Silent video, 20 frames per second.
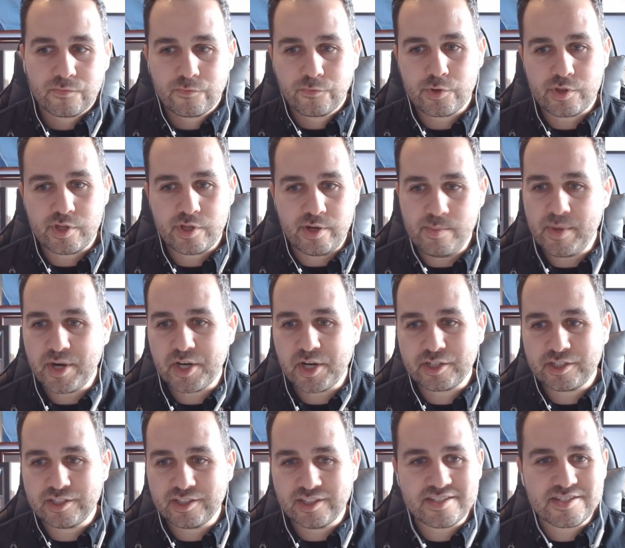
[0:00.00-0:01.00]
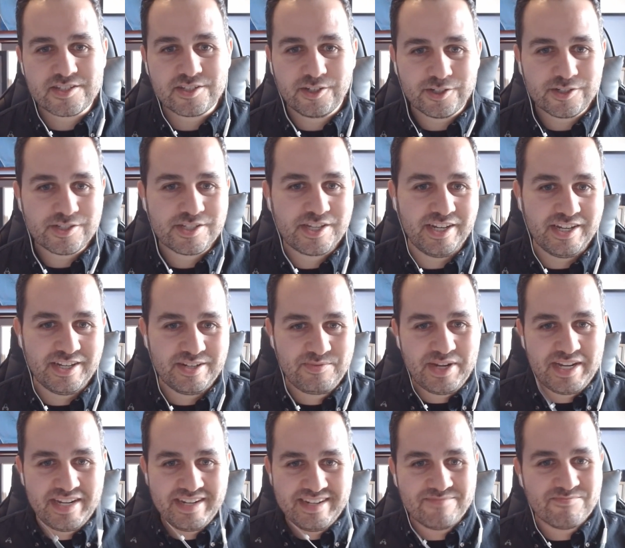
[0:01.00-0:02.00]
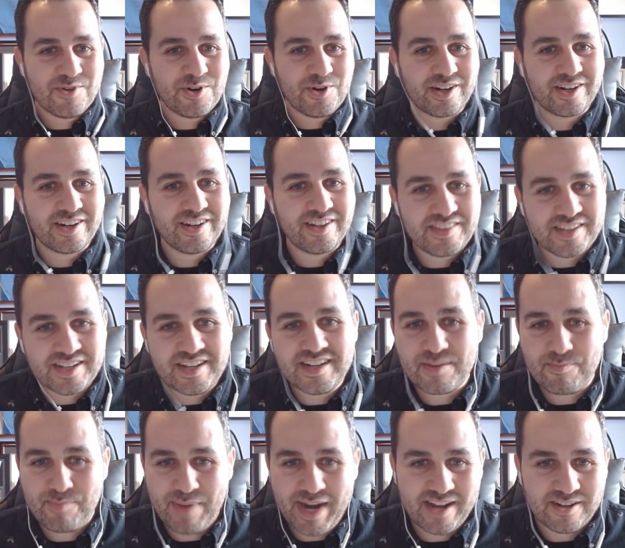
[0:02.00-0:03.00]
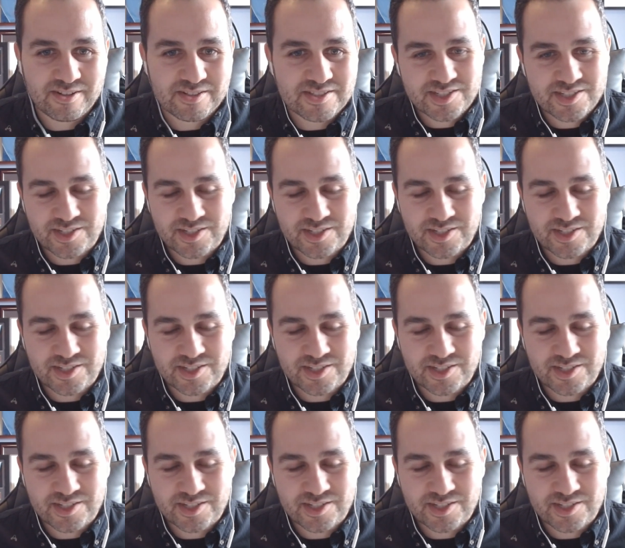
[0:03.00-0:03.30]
for the American listeners, it'd be more on the, the pound.